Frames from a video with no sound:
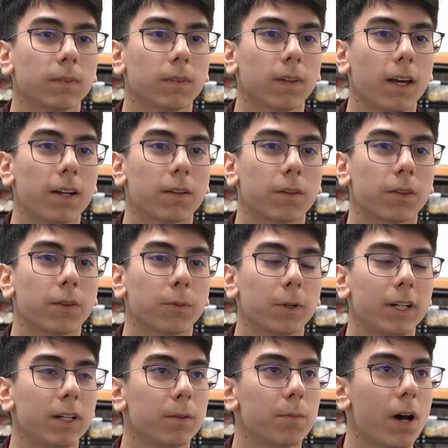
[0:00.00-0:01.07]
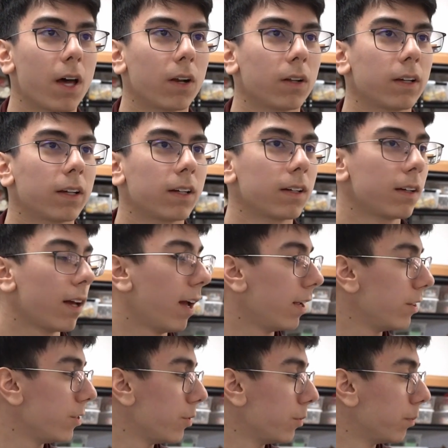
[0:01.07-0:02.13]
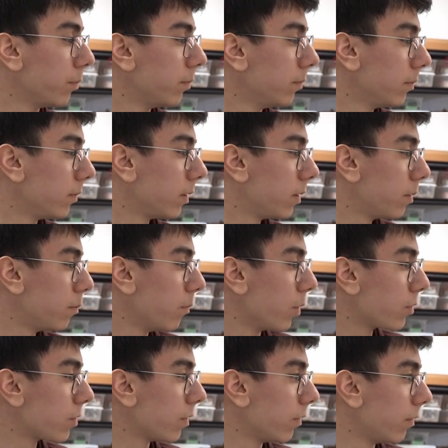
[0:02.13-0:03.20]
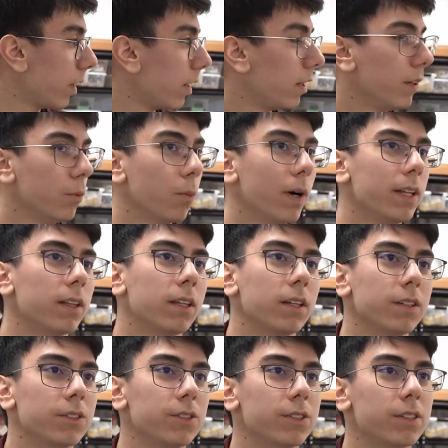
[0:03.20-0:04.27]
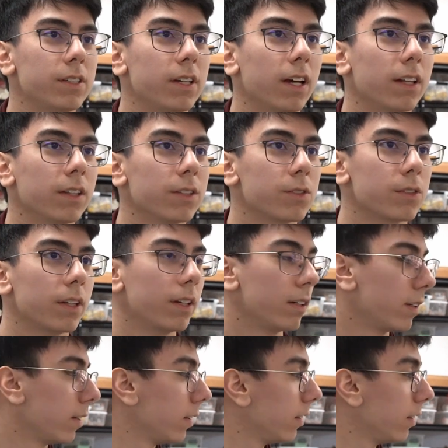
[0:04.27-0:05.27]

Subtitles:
A lot of 3D modeling. I do most of any white things you see on this thing.